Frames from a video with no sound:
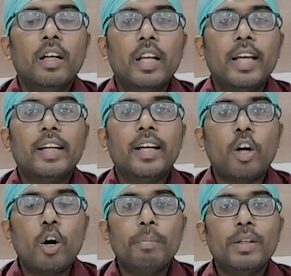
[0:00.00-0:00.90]
like a
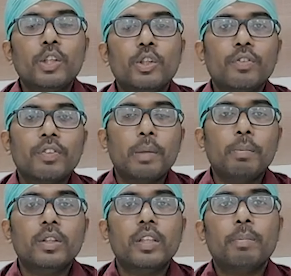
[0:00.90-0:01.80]
combination of
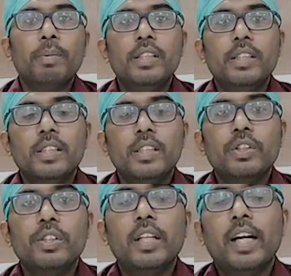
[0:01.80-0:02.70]
chemotherapy,
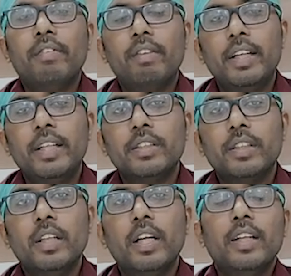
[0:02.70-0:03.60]
surgery and
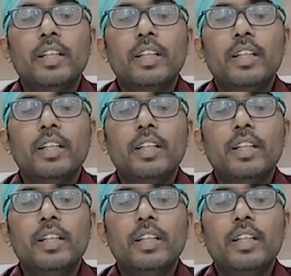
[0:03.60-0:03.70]
radiation,